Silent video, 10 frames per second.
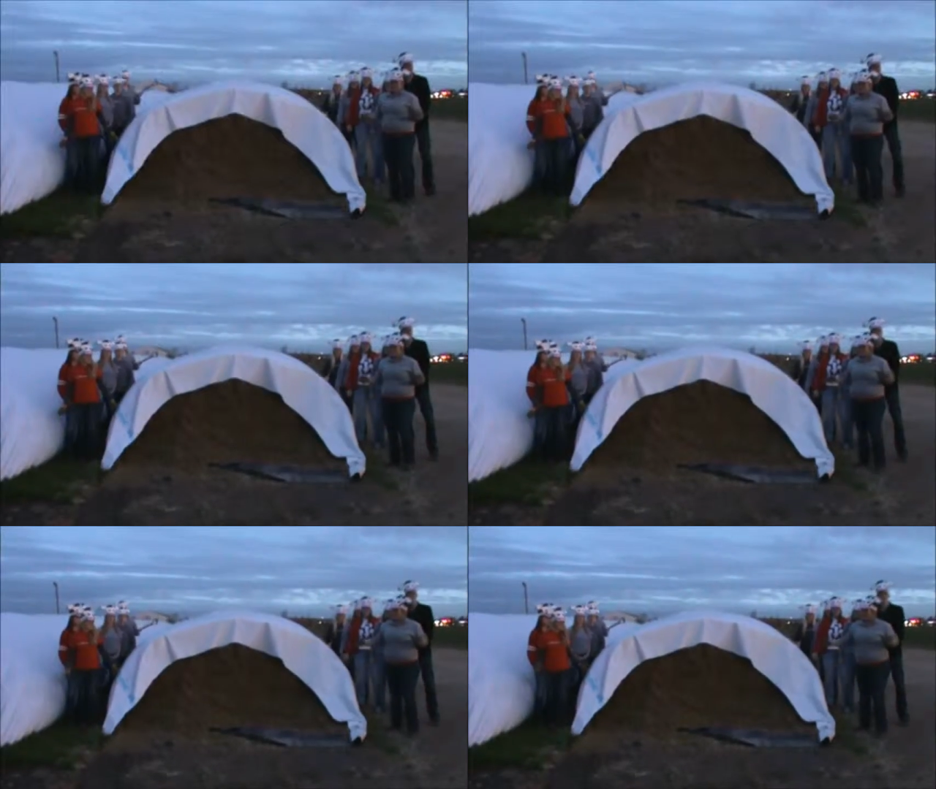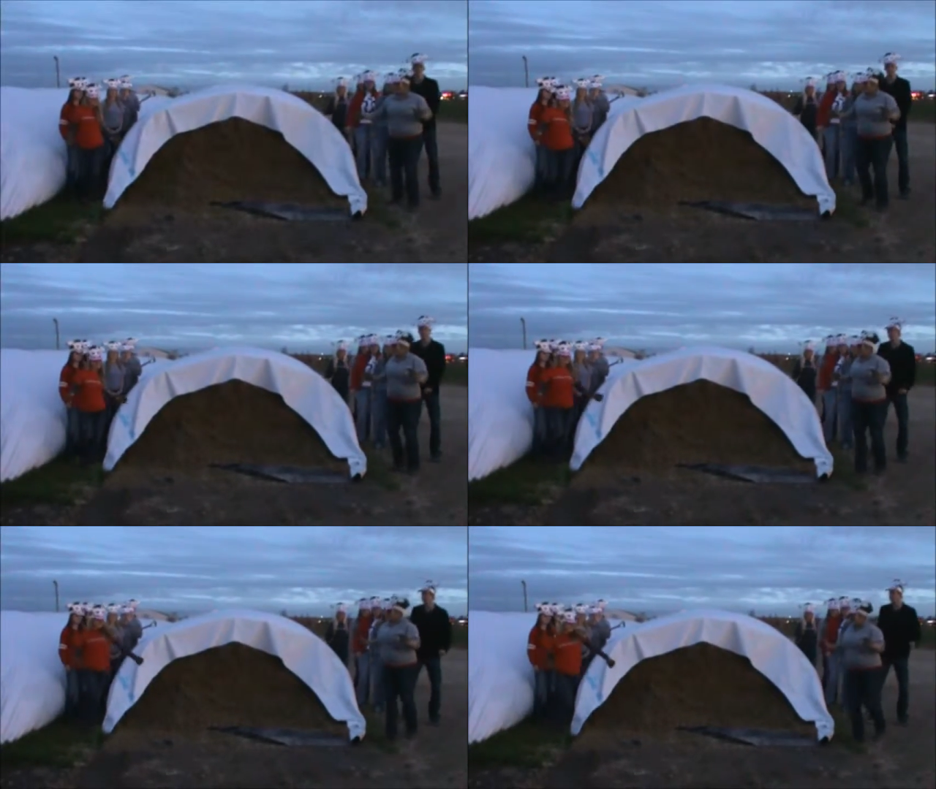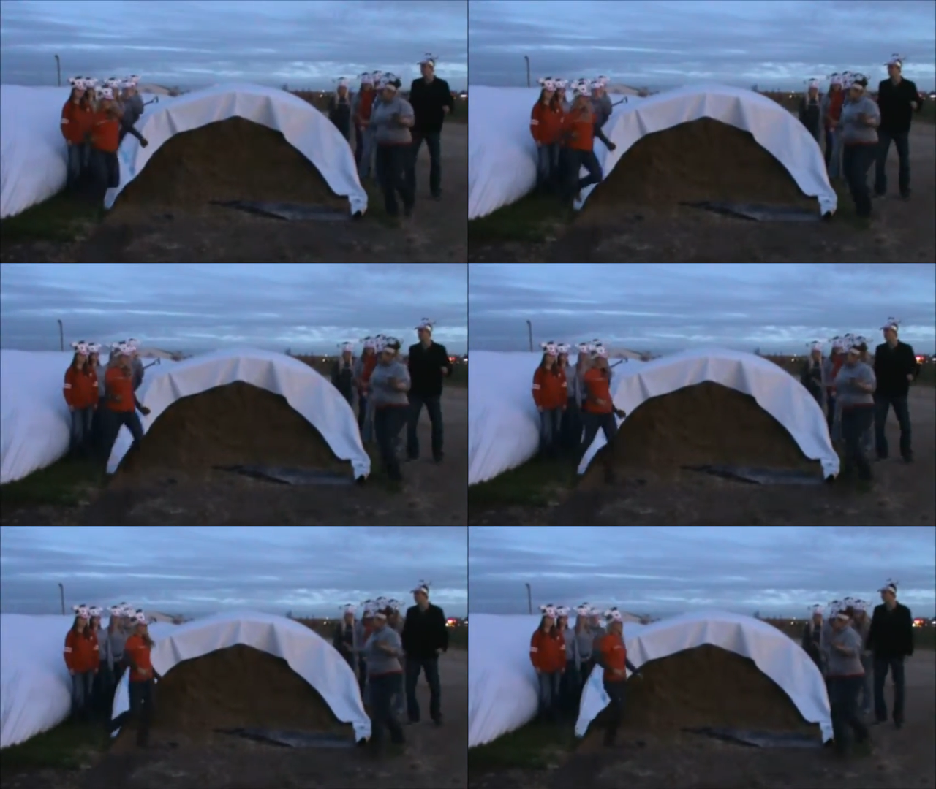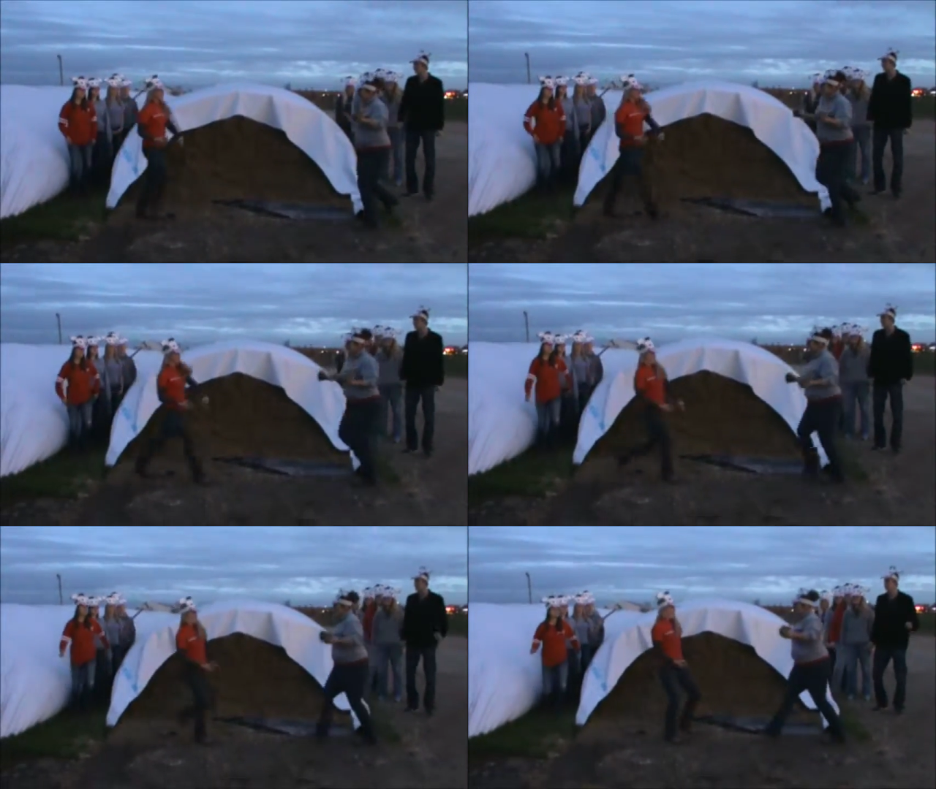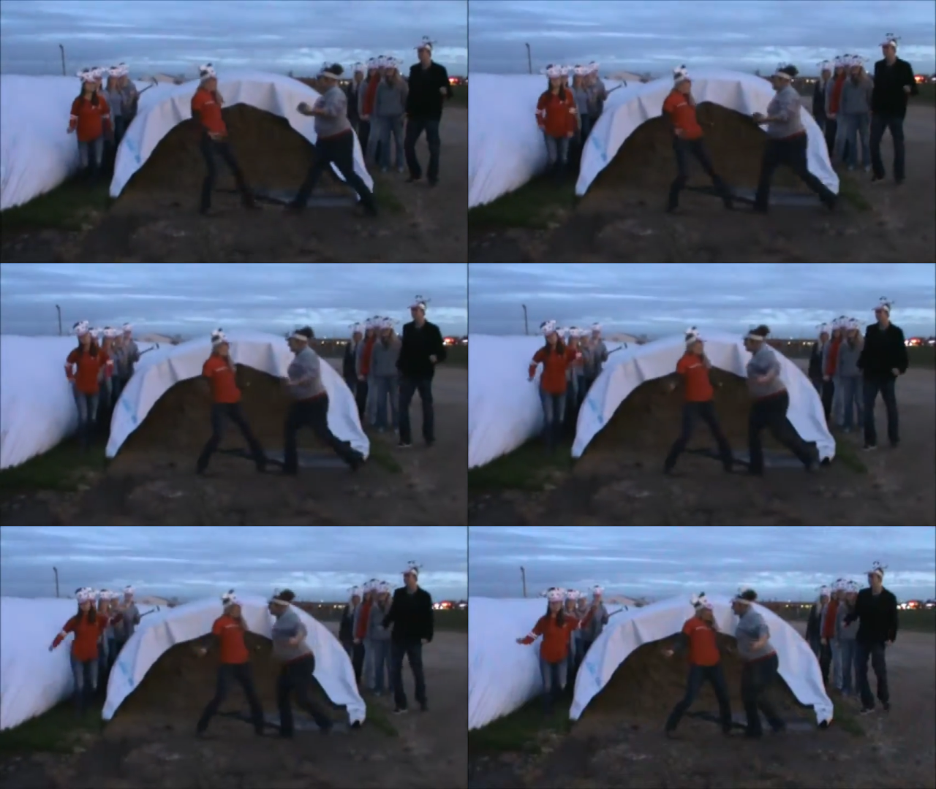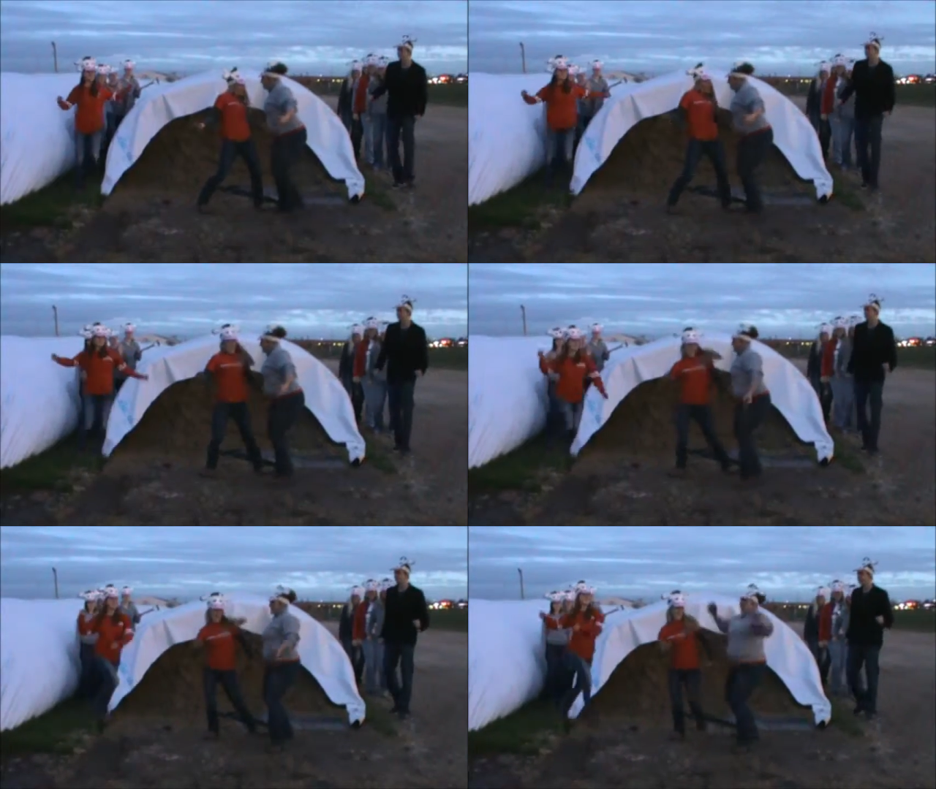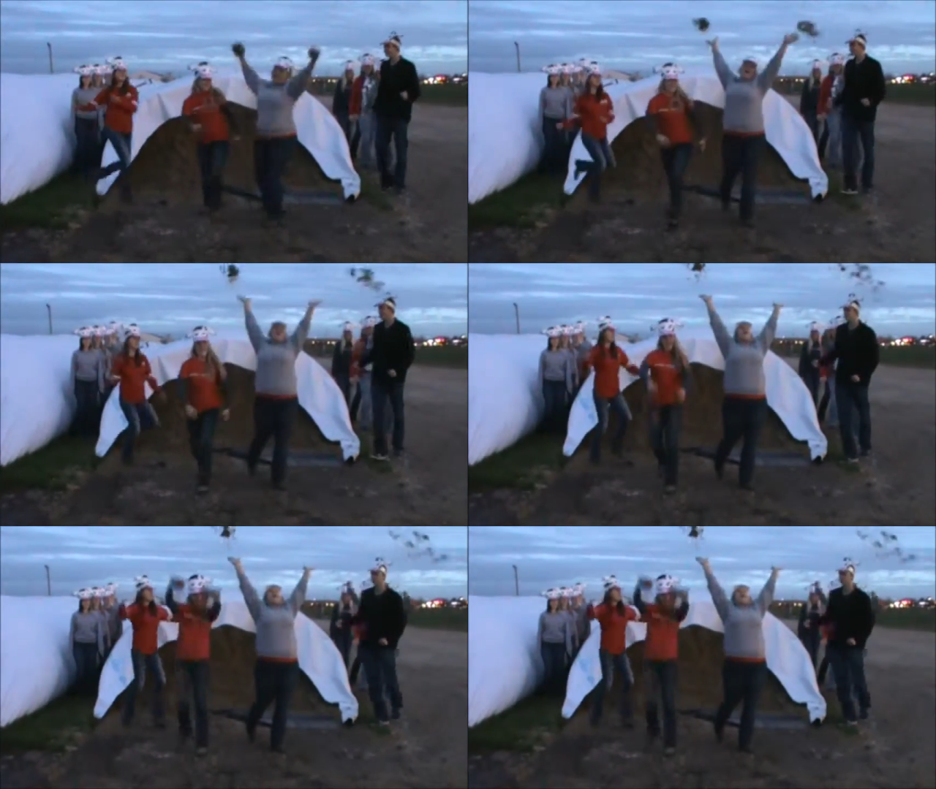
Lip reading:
Nobody's mouth can be seen.